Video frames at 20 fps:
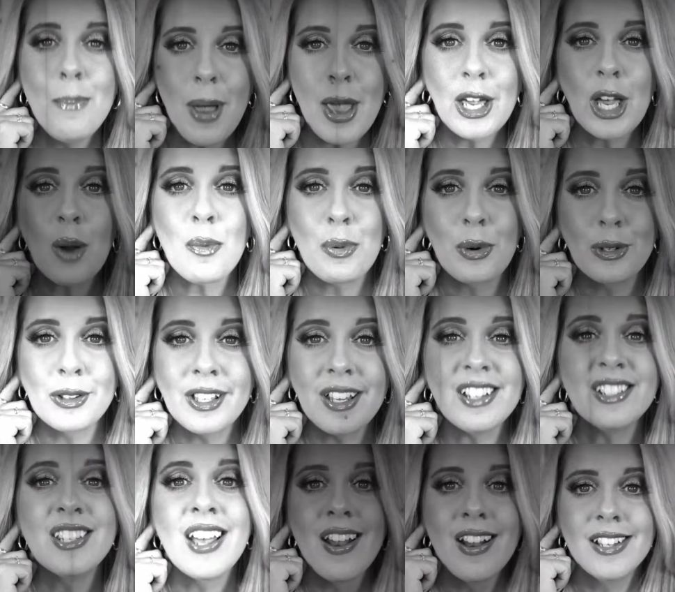makeup
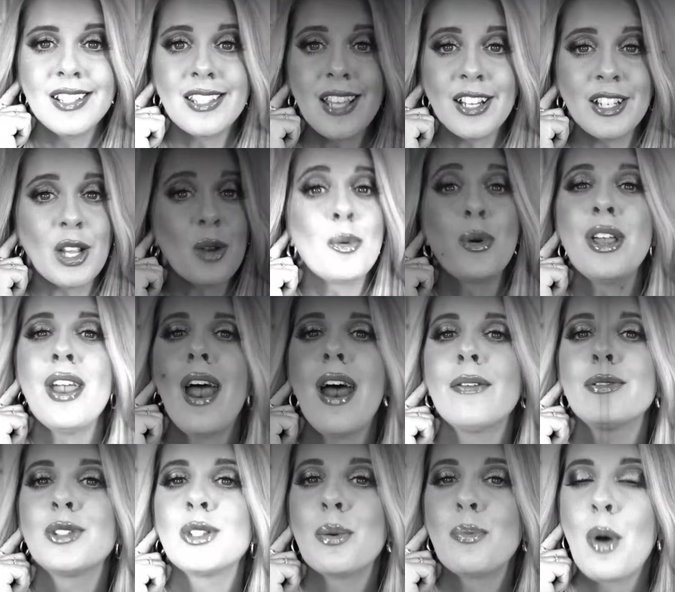release Sunday. We
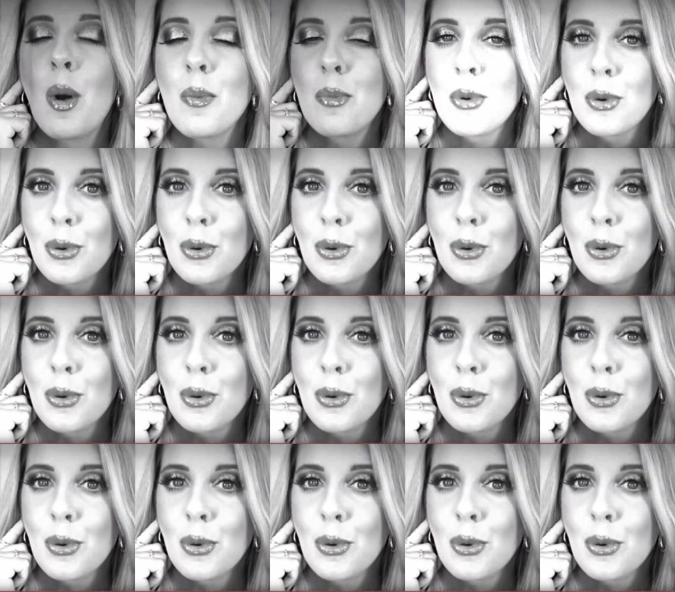have some